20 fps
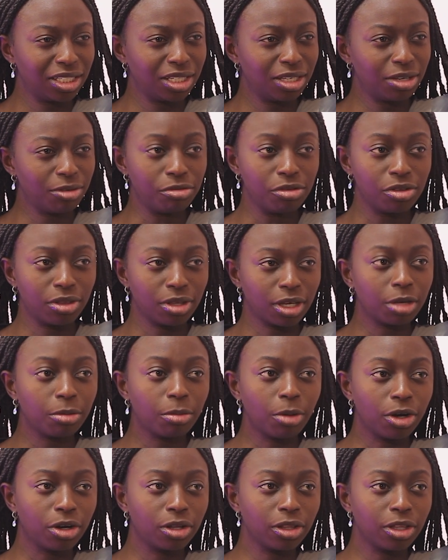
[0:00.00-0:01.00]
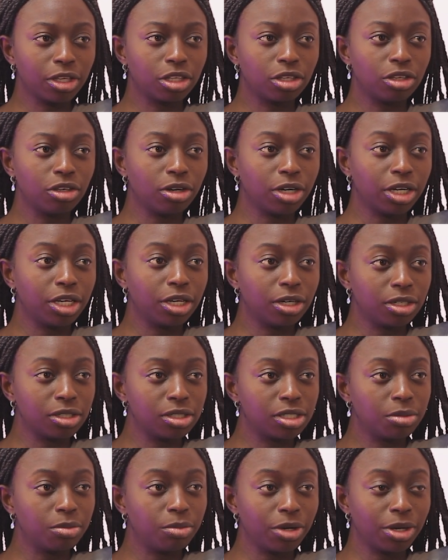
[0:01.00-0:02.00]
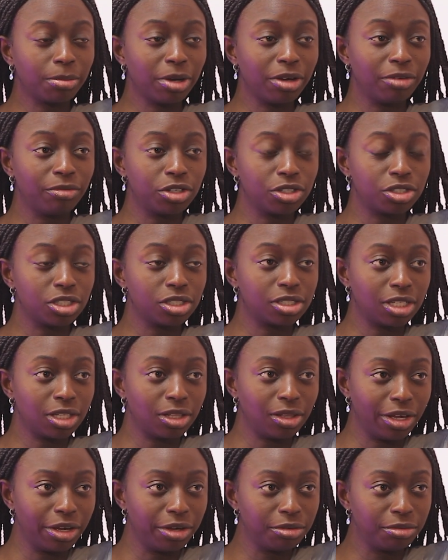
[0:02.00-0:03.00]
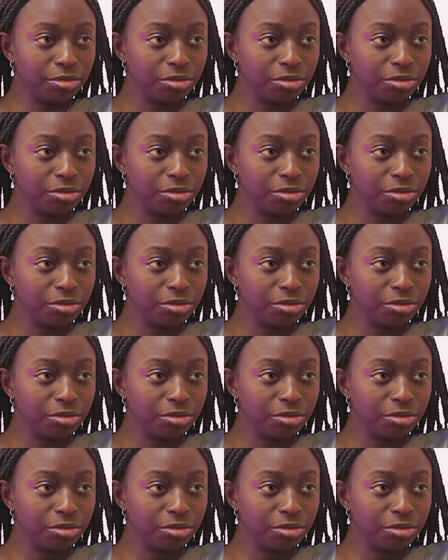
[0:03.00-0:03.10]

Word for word: if you think about it. Like you're here to bring my vision to life.